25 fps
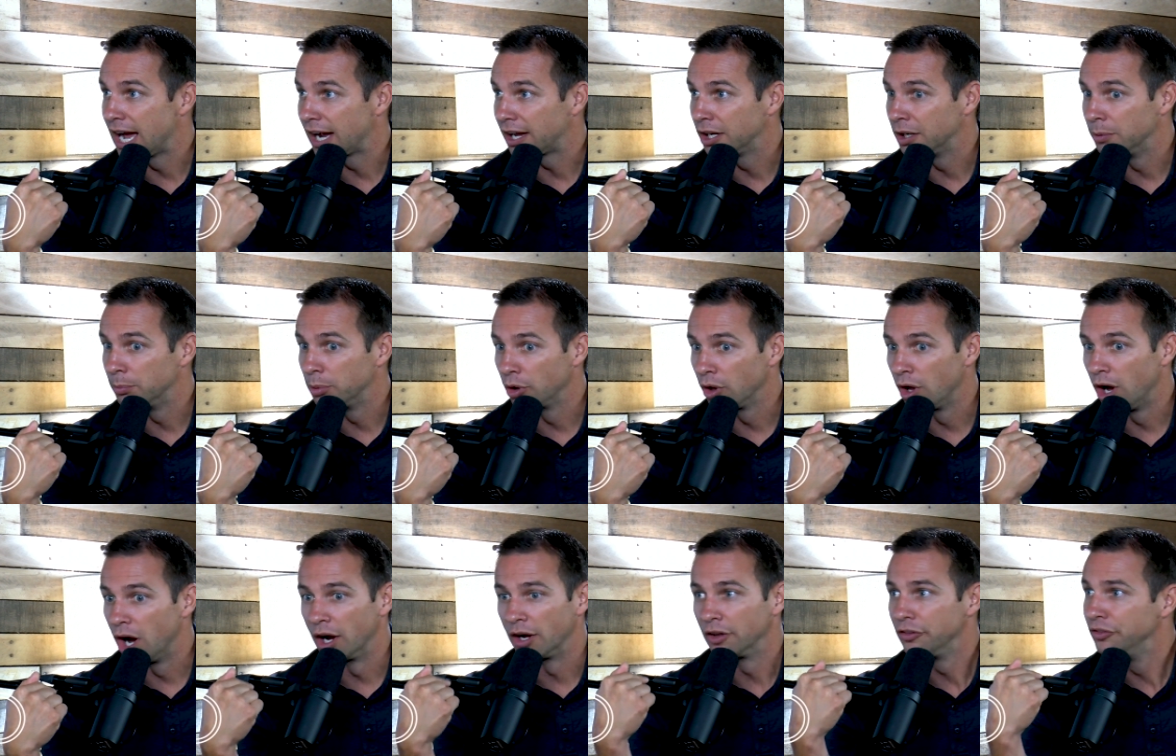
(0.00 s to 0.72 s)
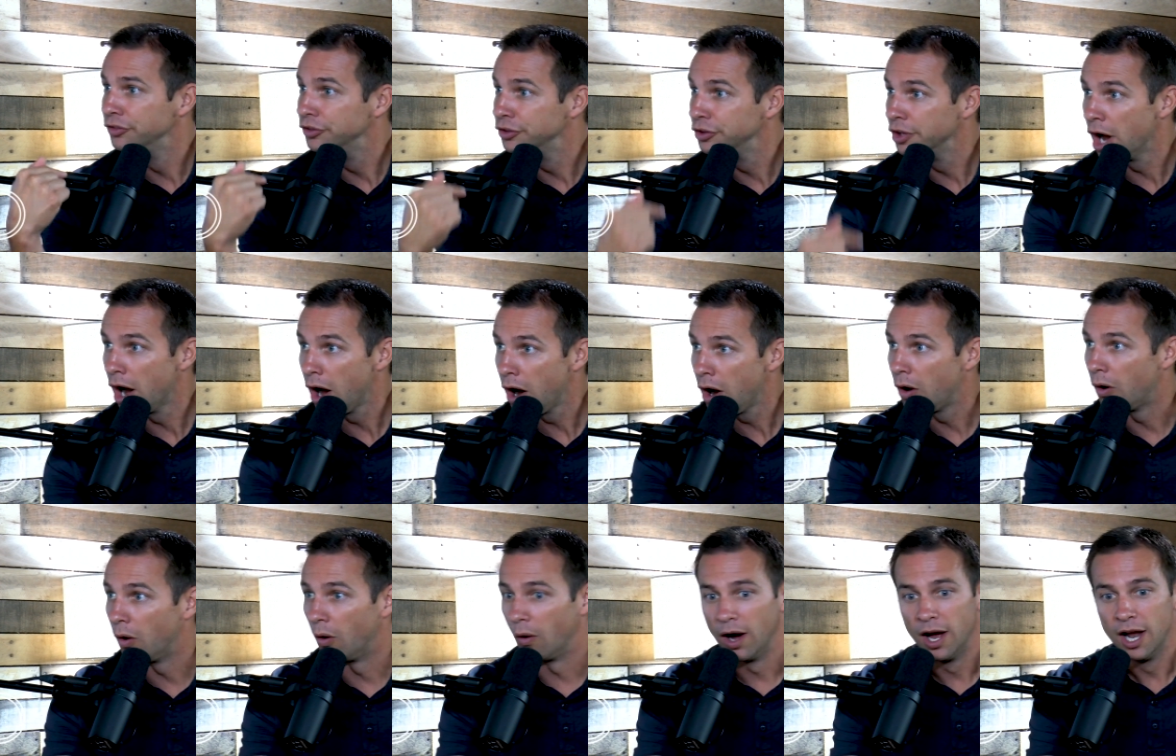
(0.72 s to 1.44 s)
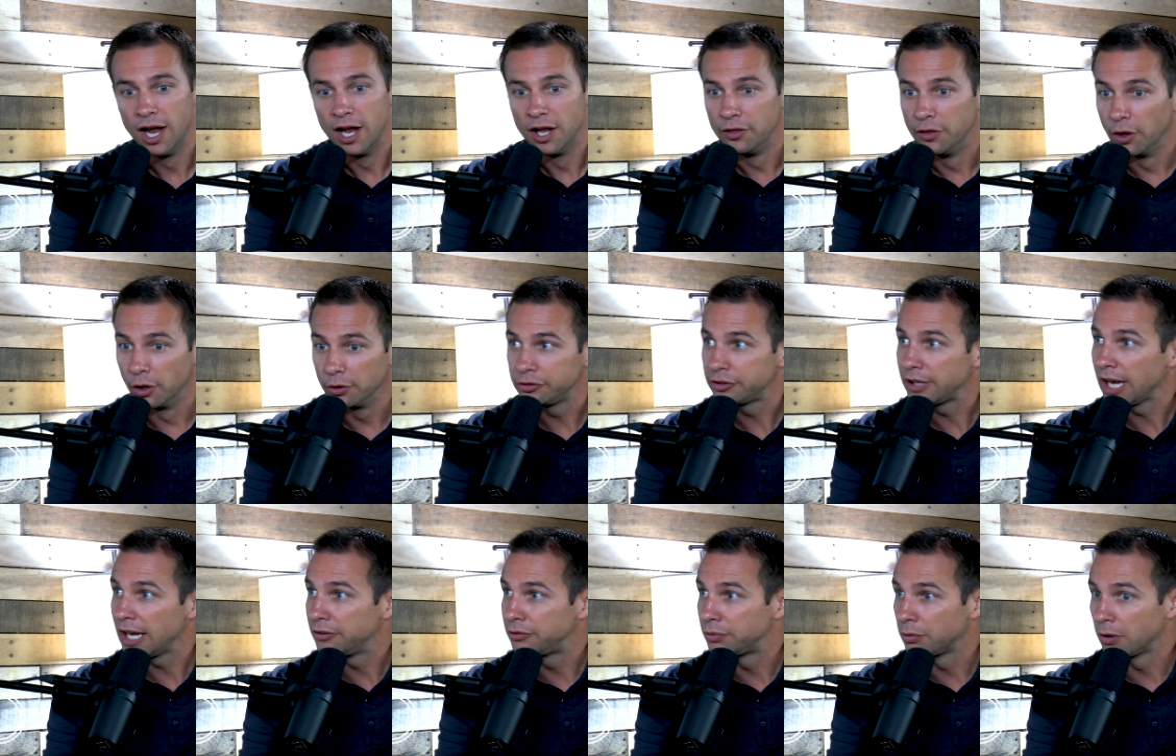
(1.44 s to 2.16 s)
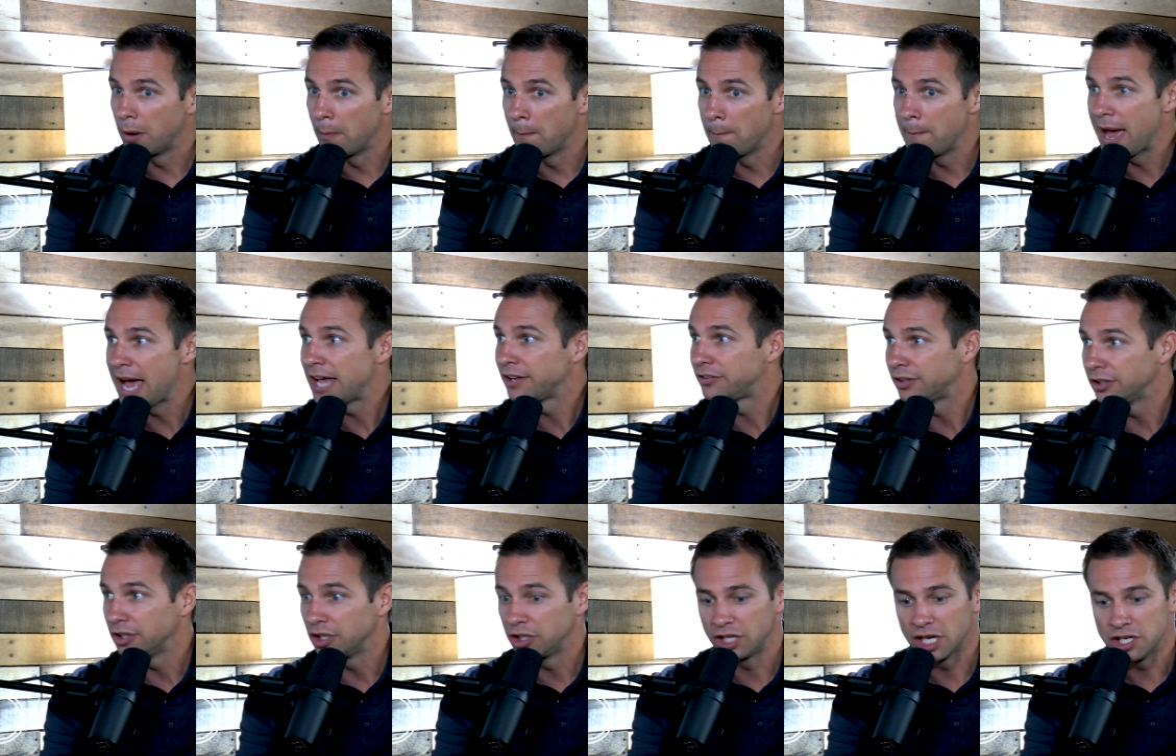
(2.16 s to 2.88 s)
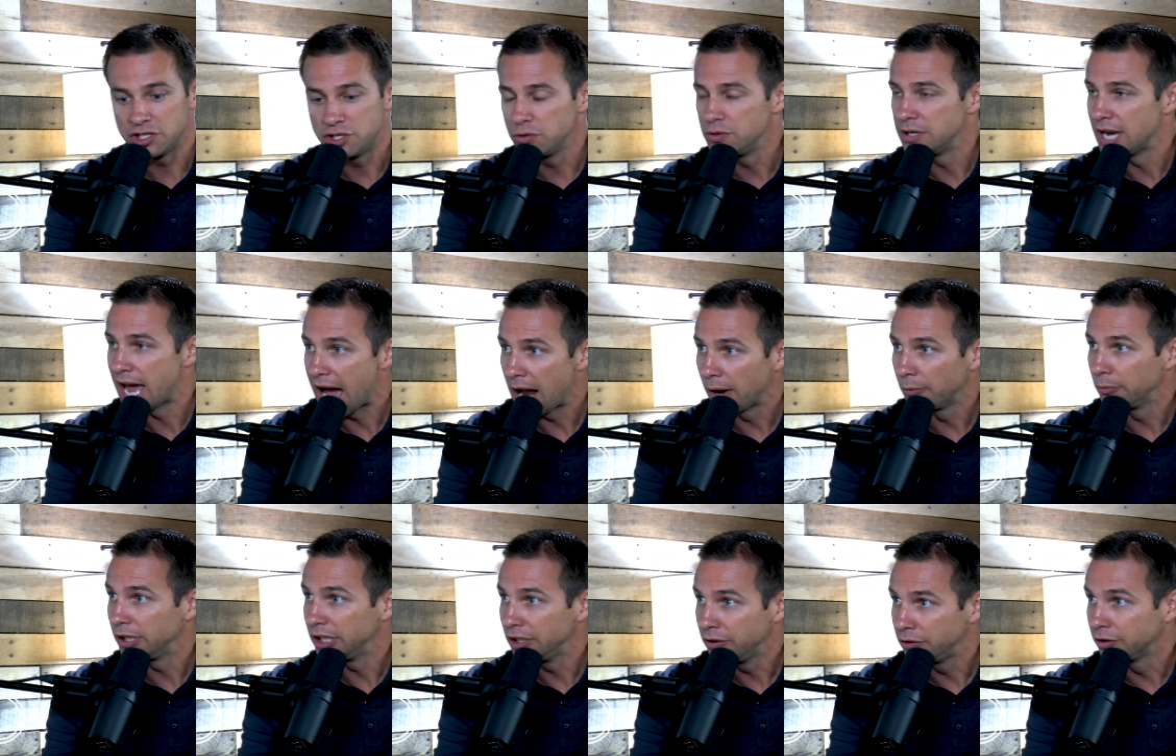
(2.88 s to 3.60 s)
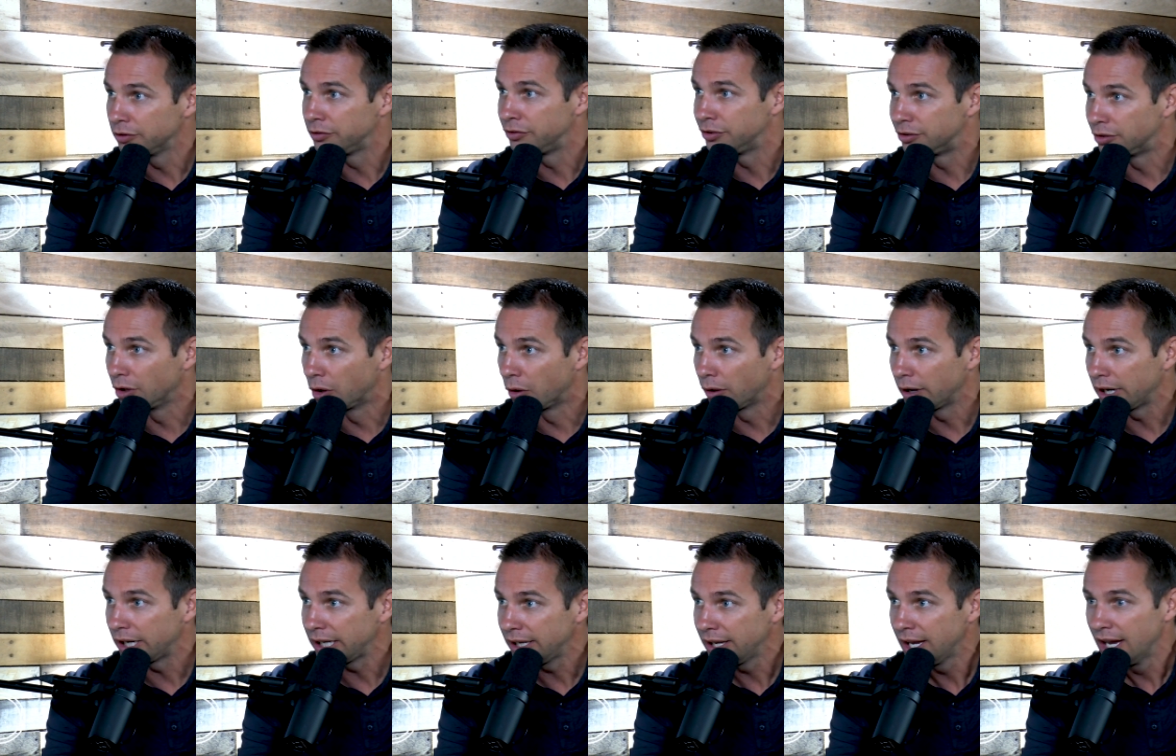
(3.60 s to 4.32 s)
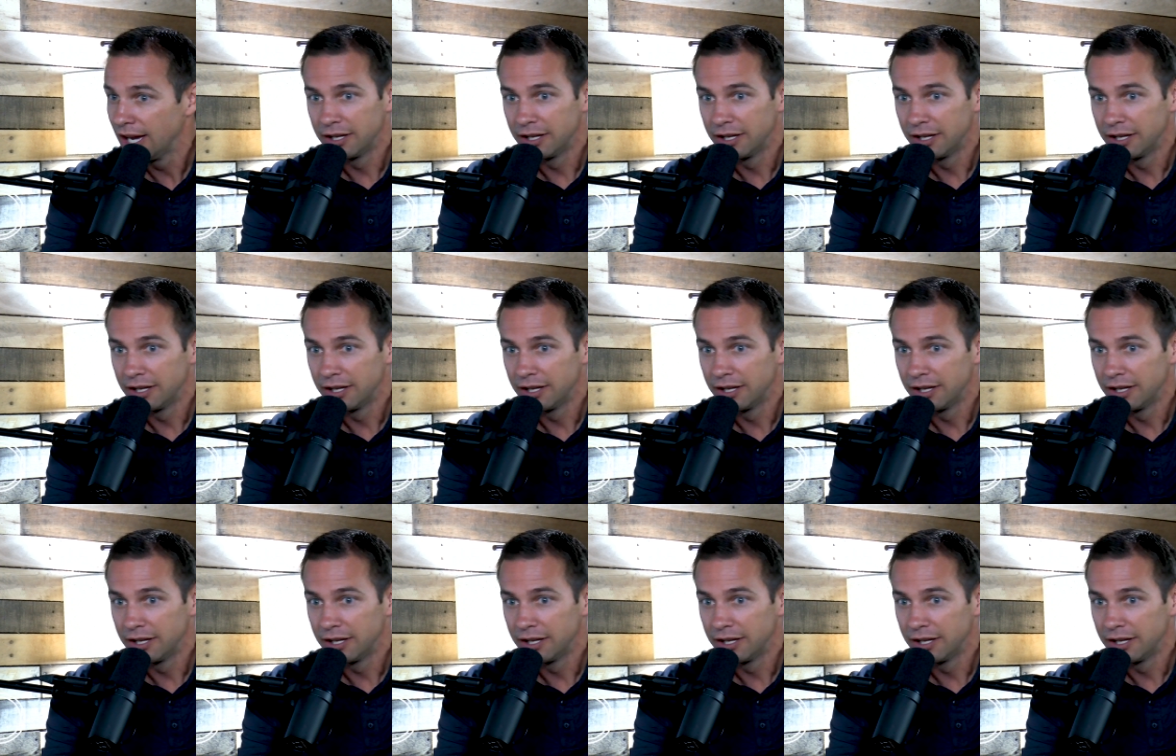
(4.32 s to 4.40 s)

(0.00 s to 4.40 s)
not going to belong. No, no those guys were a mess. Did yeah. you not read the story?